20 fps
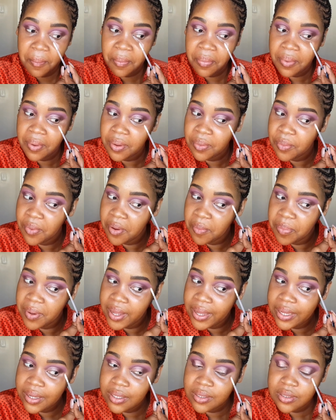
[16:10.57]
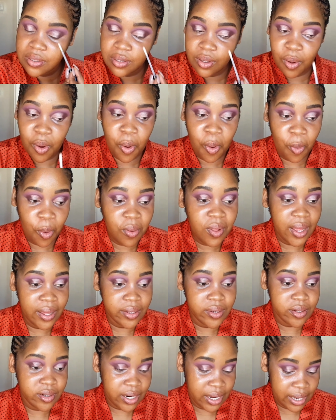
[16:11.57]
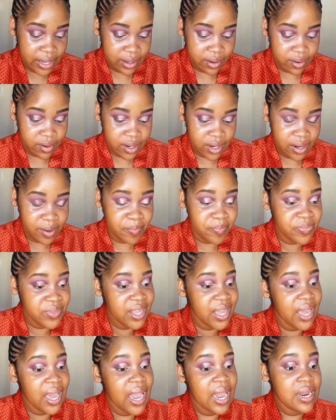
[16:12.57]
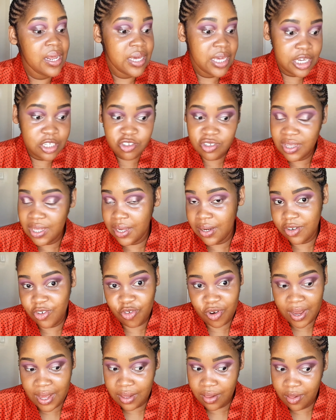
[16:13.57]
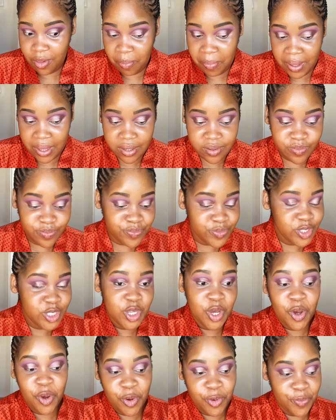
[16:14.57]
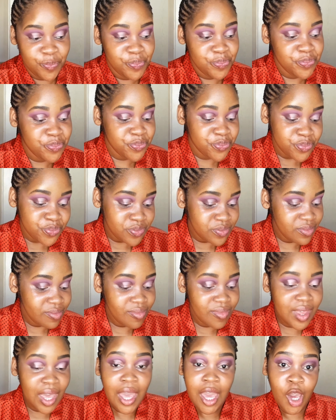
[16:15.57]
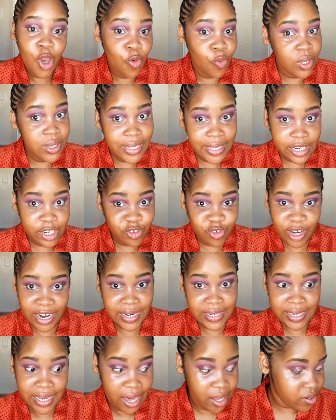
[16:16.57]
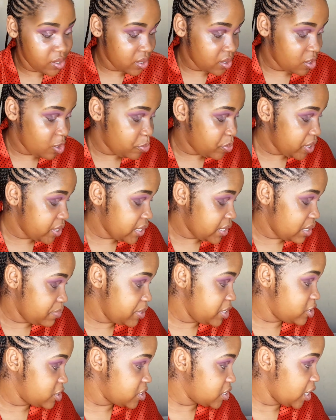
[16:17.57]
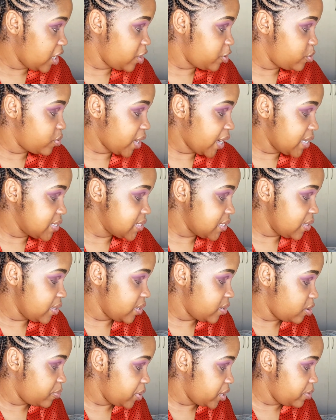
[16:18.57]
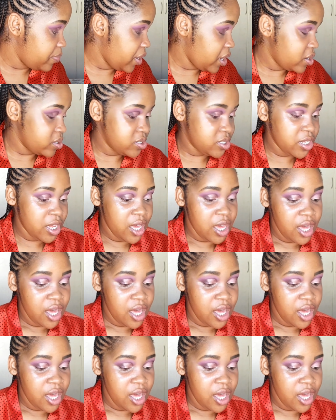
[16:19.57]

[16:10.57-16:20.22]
We're applying it to the whole under eye area. And I guess you let it dry a little bit. So we'll let it dry down a little bit. And let me just tell you guys a little bit about